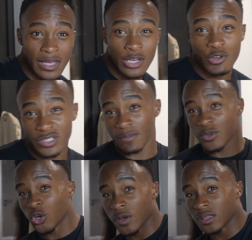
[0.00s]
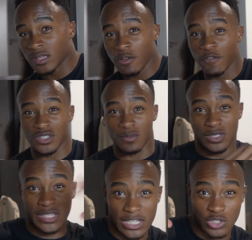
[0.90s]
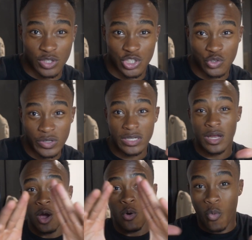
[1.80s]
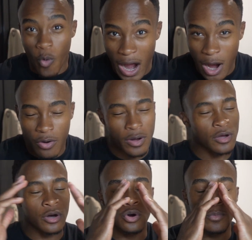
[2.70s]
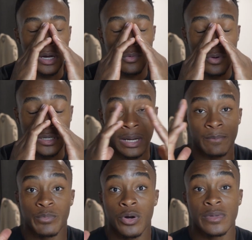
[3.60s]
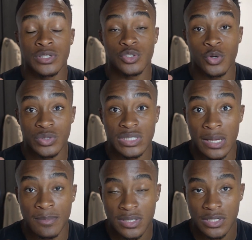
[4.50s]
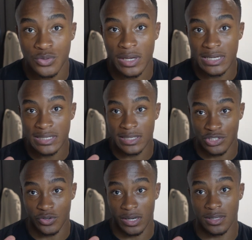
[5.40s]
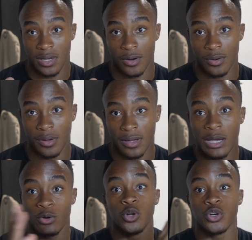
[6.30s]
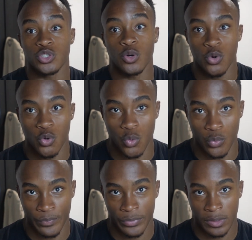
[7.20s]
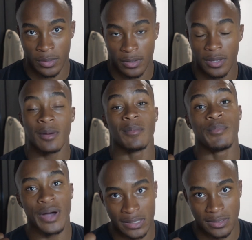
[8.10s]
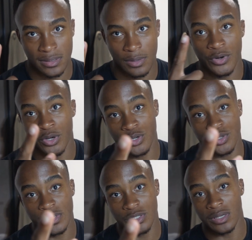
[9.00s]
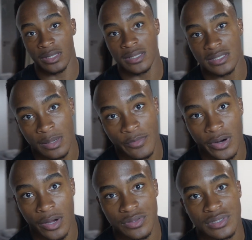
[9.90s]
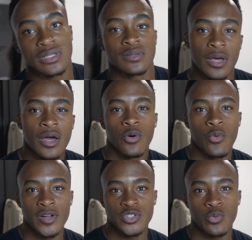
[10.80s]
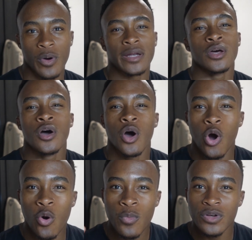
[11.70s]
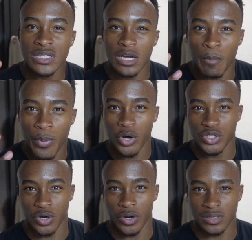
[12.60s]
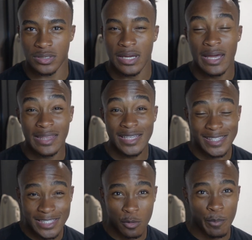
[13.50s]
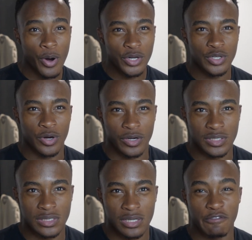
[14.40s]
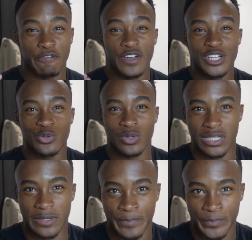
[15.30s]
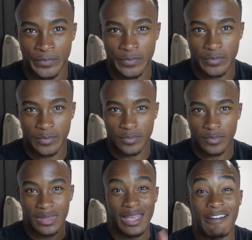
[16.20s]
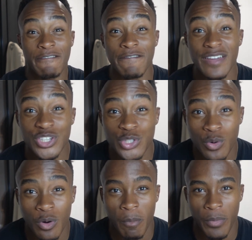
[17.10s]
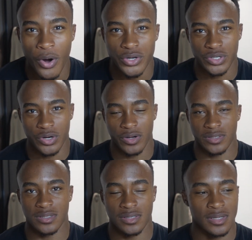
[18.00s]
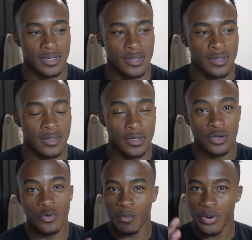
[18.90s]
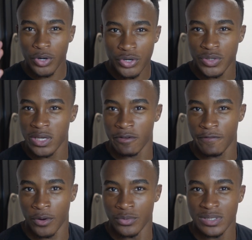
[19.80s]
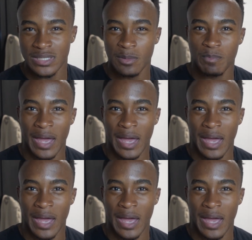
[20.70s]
there, you've got something going there, you've got some text on the screen. Wow. Oh my word, I'm probably so tempted to edit this right now. It would look so cool. But I'm not gonna be doing that. This time around, this is just one-to-one, almost like a podcast. This is a podcast visually. A visual podcast. Put on your earphones, sit